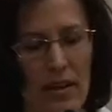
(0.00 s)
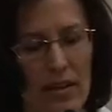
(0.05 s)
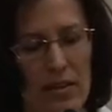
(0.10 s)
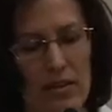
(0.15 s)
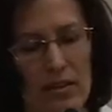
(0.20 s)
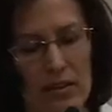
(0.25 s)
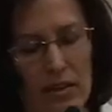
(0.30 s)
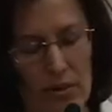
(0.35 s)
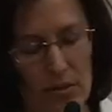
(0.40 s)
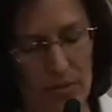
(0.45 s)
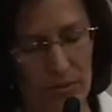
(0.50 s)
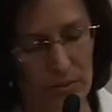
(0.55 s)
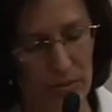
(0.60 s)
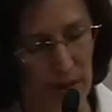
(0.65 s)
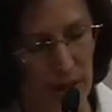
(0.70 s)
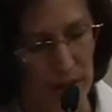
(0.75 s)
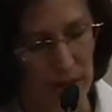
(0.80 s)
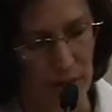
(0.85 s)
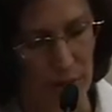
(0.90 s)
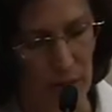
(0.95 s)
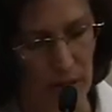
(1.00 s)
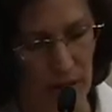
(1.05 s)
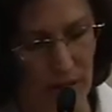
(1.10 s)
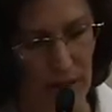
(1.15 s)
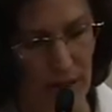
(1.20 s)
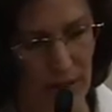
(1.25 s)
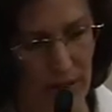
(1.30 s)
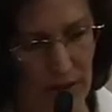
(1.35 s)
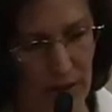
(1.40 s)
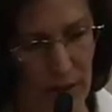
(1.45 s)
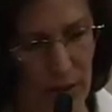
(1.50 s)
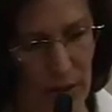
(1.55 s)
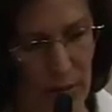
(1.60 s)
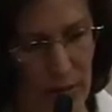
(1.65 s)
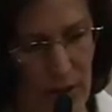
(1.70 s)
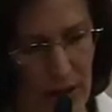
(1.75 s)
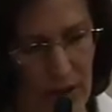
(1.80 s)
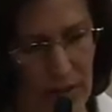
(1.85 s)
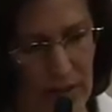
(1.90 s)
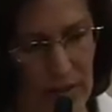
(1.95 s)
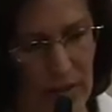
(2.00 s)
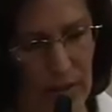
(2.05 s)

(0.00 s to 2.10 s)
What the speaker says: So that's one thing I feel good about it.